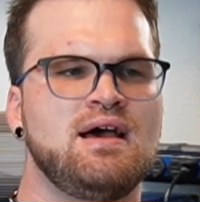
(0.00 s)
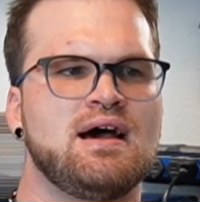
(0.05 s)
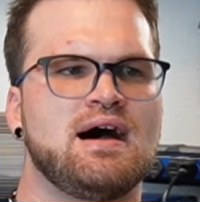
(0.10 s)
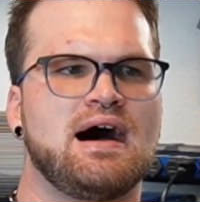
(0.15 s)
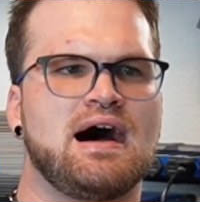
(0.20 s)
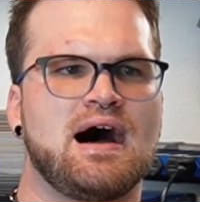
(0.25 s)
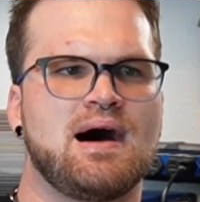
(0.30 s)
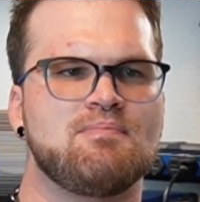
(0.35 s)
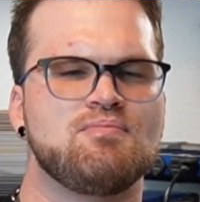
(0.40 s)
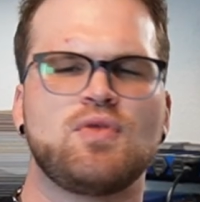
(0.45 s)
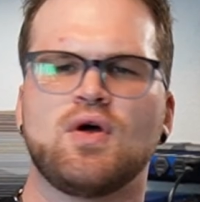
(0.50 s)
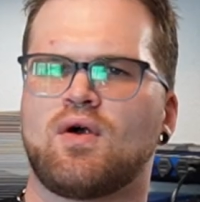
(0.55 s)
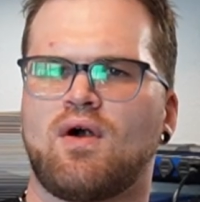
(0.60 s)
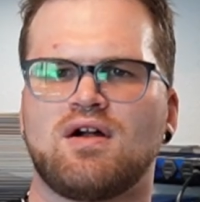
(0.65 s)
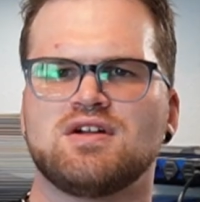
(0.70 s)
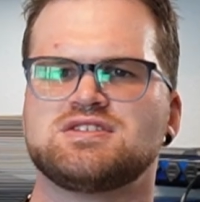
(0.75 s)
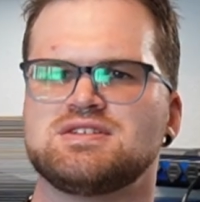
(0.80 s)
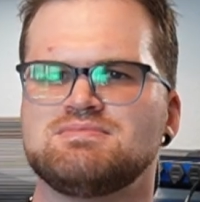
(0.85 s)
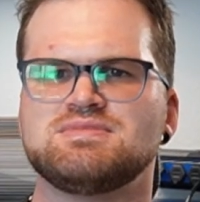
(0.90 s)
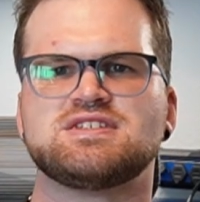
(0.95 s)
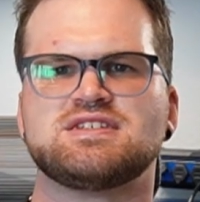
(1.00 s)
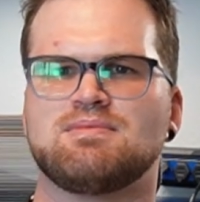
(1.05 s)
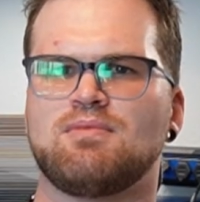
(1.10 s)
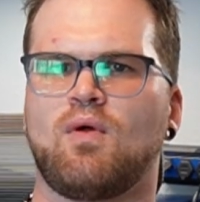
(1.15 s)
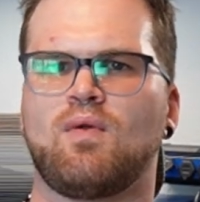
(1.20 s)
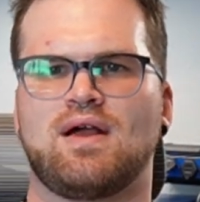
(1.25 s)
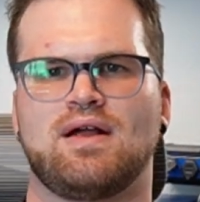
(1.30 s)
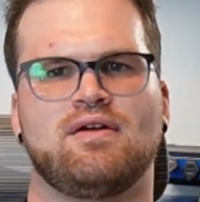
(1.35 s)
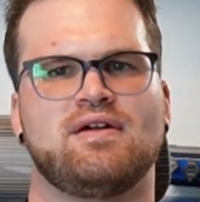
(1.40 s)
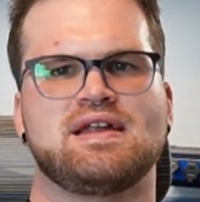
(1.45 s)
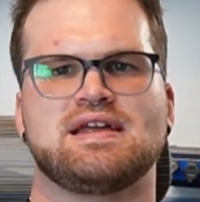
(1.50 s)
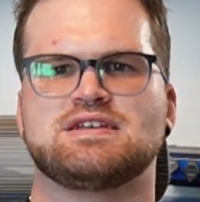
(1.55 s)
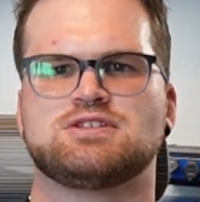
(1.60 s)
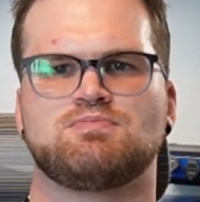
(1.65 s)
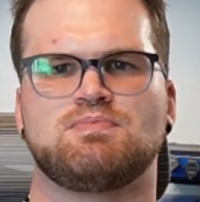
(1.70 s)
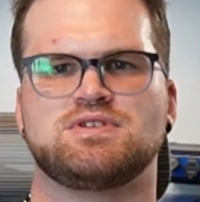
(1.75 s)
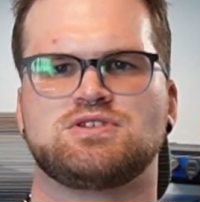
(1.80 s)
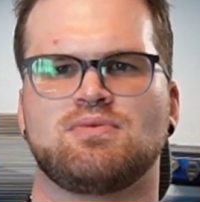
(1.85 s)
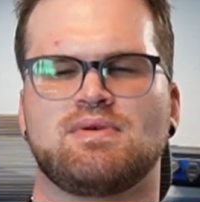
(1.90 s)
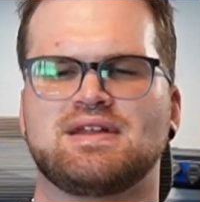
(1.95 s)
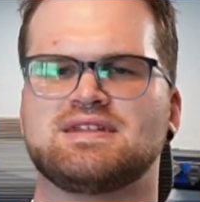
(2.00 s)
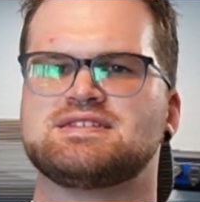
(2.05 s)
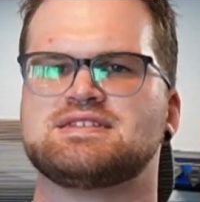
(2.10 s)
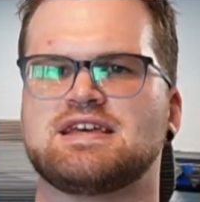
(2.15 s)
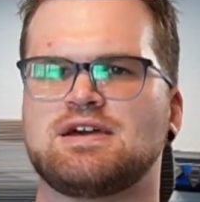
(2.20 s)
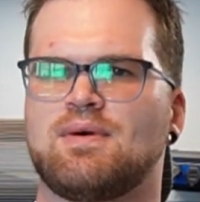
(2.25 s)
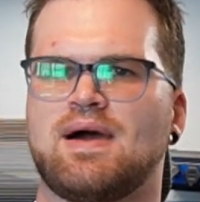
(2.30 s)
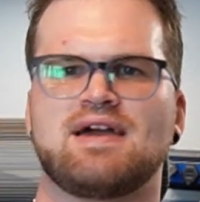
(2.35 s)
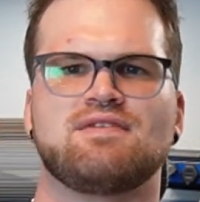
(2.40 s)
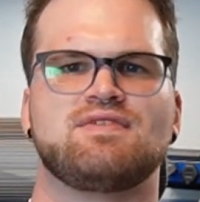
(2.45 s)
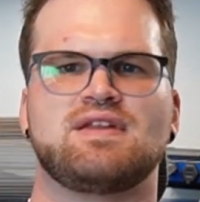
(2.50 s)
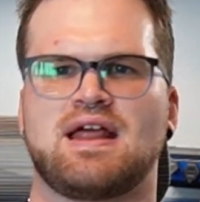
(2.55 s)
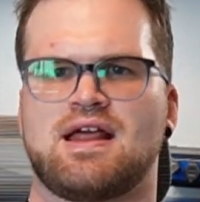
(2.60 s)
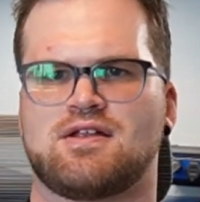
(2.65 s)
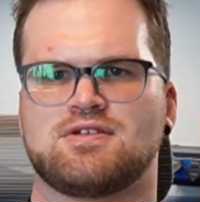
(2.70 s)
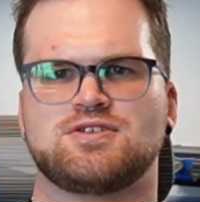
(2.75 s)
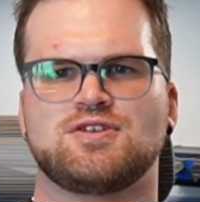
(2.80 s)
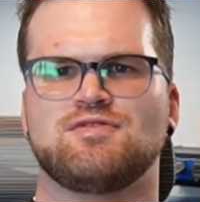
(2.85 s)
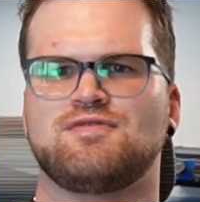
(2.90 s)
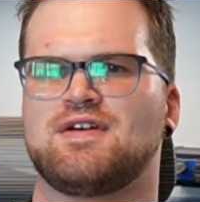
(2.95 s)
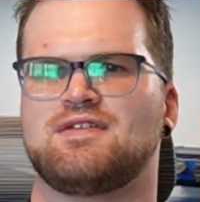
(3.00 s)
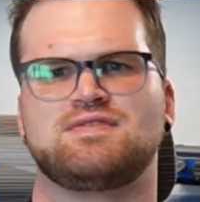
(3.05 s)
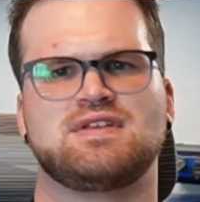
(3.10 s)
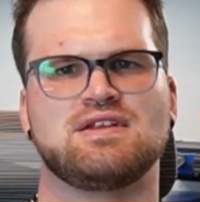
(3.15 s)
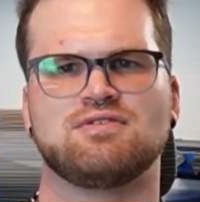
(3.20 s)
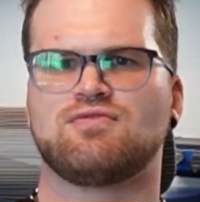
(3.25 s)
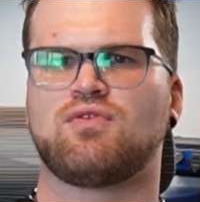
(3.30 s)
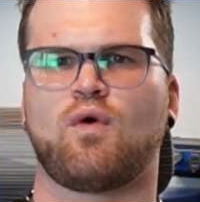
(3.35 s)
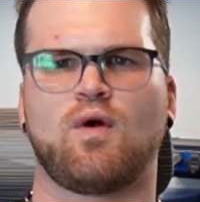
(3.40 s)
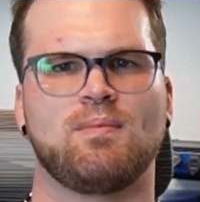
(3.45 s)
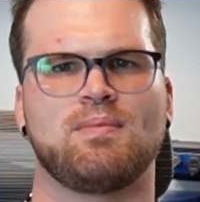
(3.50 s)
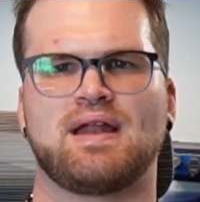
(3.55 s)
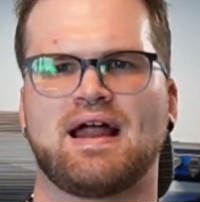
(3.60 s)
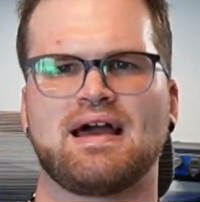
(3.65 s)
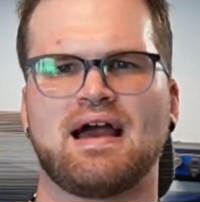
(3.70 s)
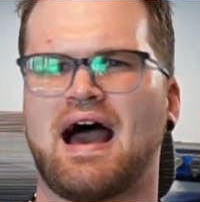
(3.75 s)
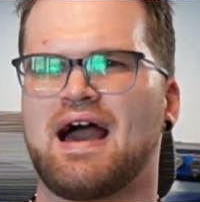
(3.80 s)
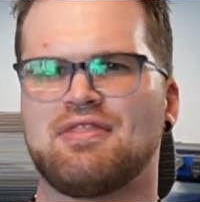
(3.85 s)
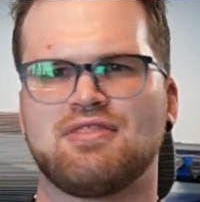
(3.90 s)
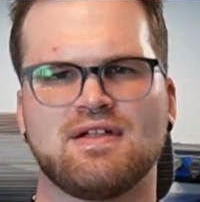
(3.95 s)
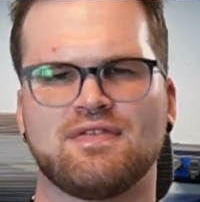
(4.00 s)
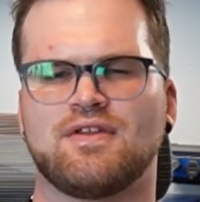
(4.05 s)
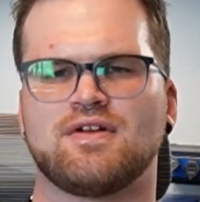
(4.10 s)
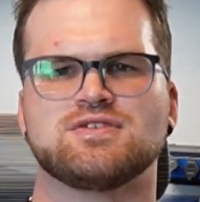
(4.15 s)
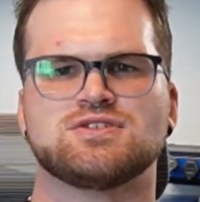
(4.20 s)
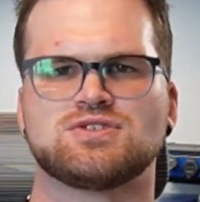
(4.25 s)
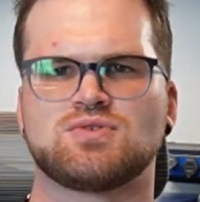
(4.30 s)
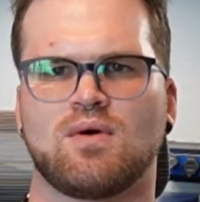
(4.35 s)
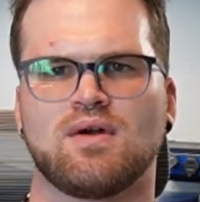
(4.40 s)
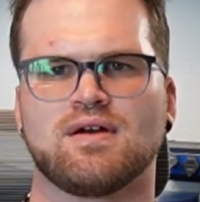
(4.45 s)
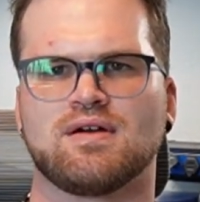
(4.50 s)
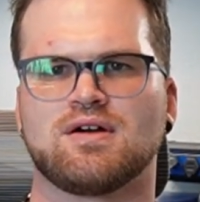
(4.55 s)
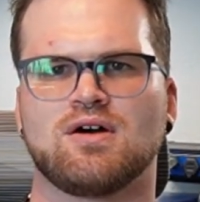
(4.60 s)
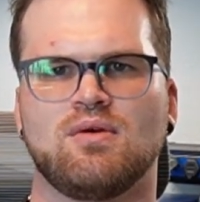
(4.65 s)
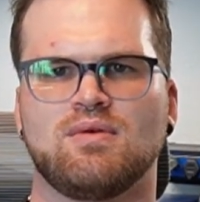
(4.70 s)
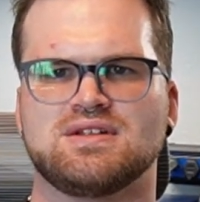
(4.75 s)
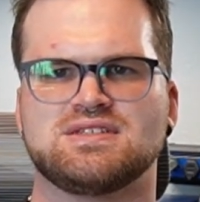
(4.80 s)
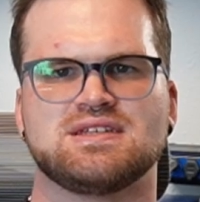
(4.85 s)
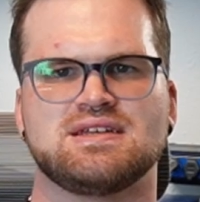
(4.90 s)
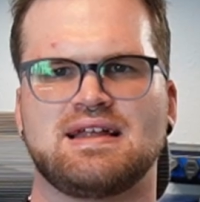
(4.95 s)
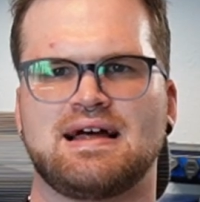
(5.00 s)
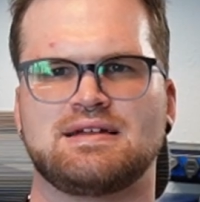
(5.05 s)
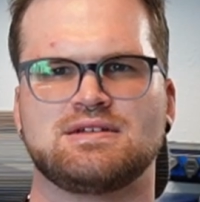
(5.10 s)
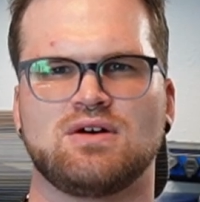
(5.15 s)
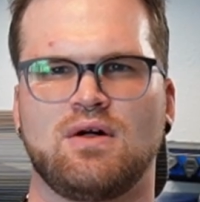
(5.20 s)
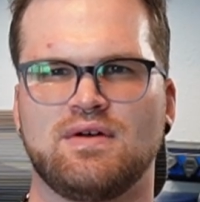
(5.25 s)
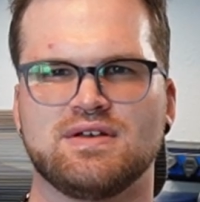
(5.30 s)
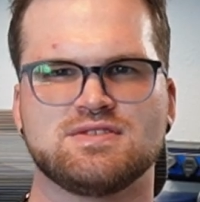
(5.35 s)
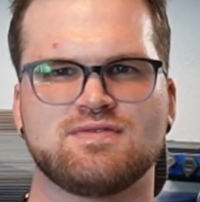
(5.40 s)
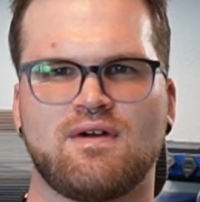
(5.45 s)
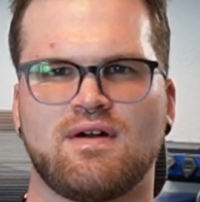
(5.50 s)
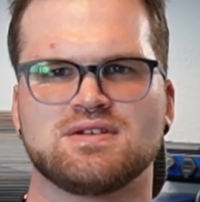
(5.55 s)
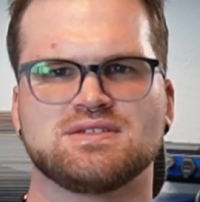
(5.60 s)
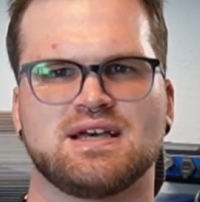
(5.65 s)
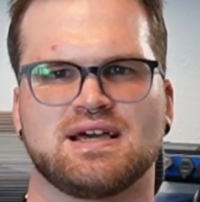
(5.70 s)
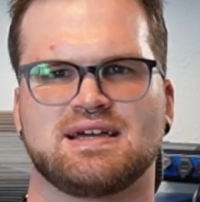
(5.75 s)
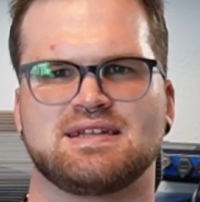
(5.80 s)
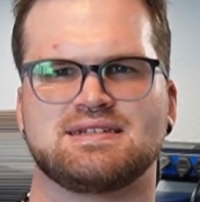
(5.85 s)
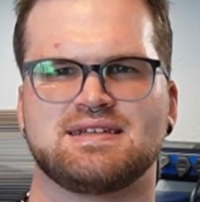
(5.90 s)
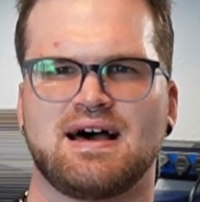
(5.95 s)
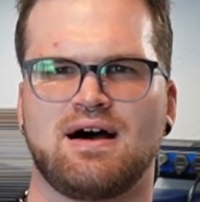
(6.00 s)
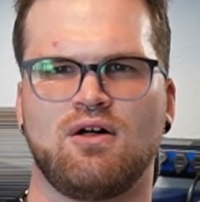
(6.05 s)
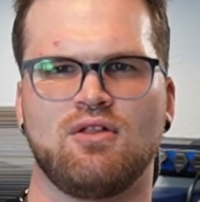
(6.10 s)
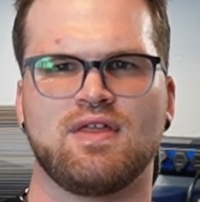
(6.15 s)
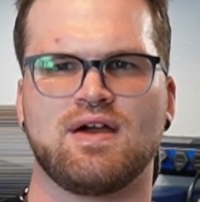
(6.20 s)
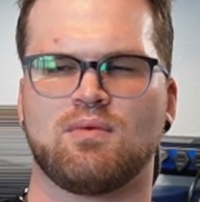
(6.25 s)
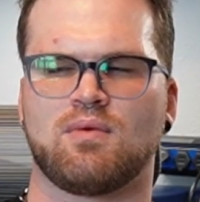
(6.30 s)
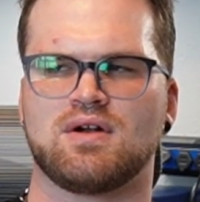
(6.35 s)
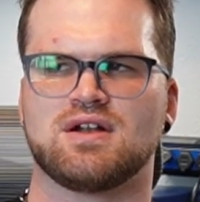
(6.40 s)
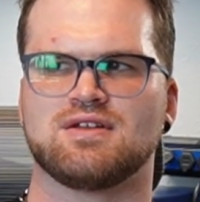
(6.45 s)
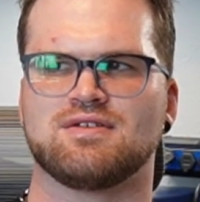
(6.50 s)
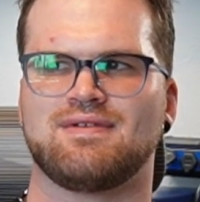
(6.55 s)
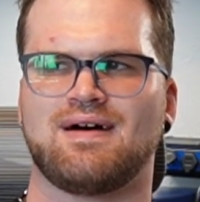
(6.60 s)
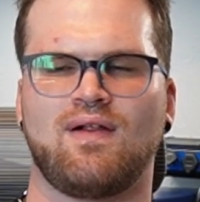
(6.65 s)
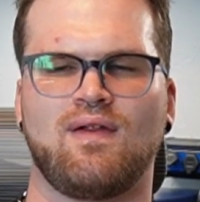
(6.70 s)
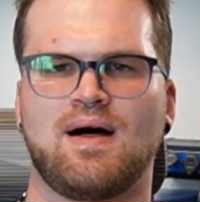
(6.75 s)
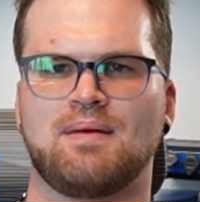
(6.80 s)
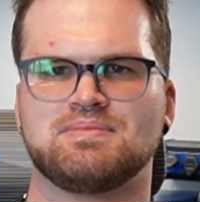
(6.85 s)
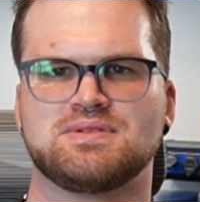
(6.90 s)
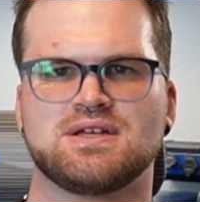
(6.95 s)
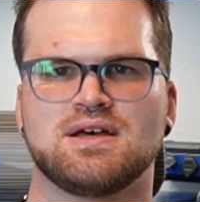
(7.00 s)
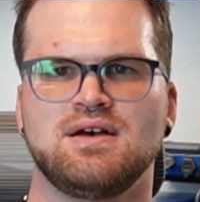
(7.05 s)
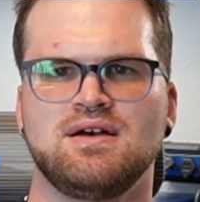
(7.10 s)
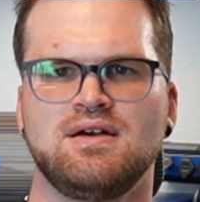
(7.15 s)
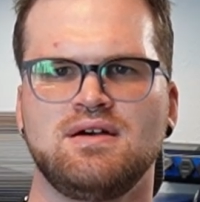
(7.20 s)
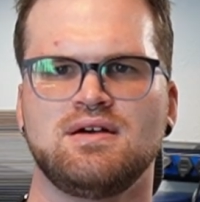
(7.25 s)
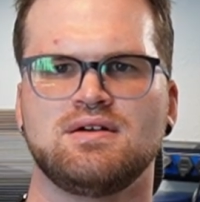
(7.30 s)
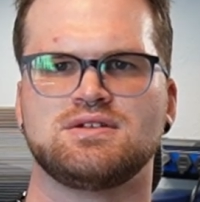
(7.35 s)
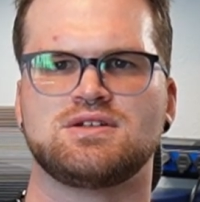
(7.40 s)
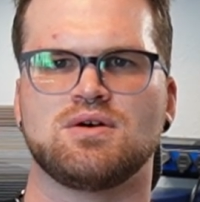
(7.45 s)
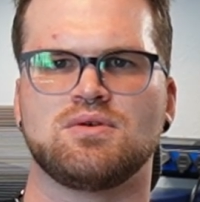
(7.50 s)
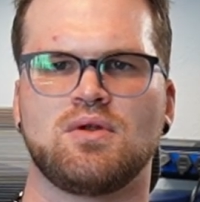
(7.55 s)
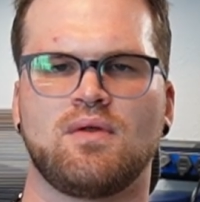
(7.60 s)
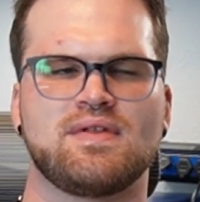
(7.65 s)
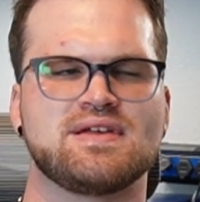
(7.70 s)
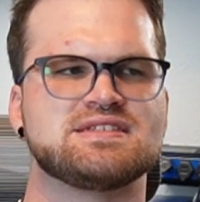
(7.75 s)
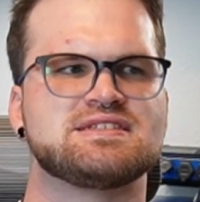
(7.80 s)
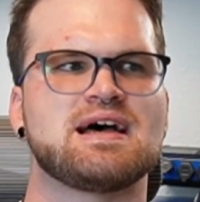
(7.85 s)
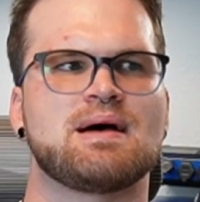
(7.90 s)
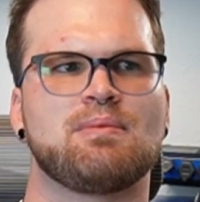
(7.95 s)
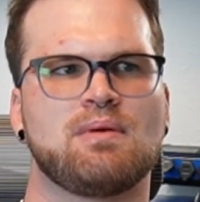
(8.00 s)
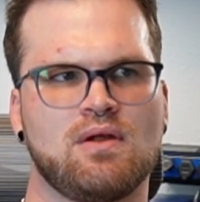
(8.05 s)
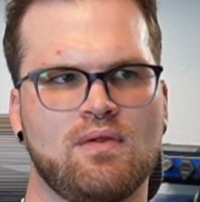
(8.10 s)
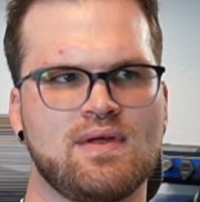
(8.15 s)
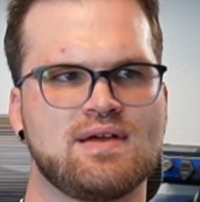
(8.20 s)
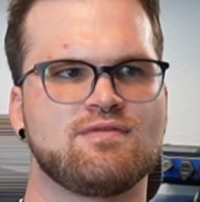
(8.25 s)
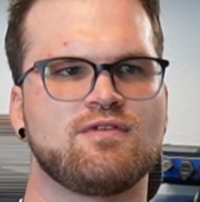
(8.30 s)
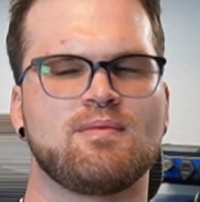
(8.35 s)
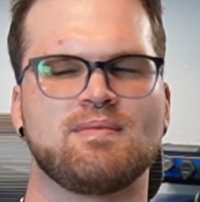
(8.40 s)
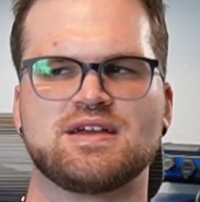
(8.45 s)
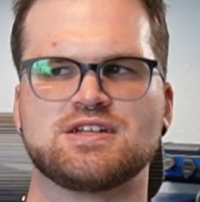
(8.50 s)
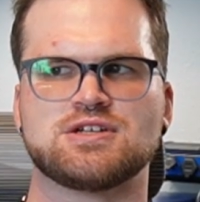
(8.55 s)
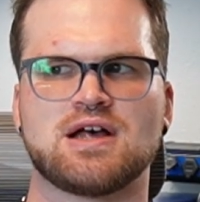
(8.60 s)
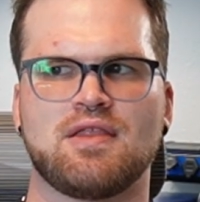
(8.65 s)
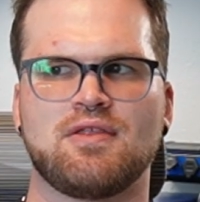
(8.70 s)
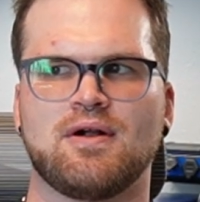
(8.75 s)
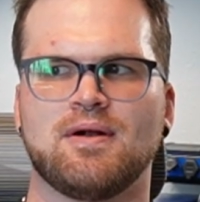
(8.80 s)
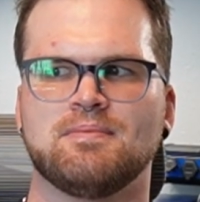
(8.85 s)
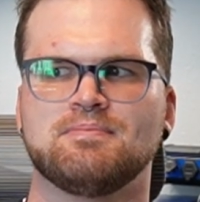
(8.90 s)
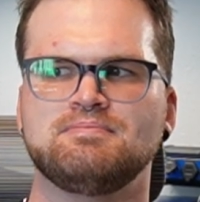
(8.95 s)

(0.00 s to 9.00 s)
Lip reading: There are some similarities between Z-Wave and 802.15.4, but I think they're sort of coincidental. As far as I can tell, they were developed totally separately from each other.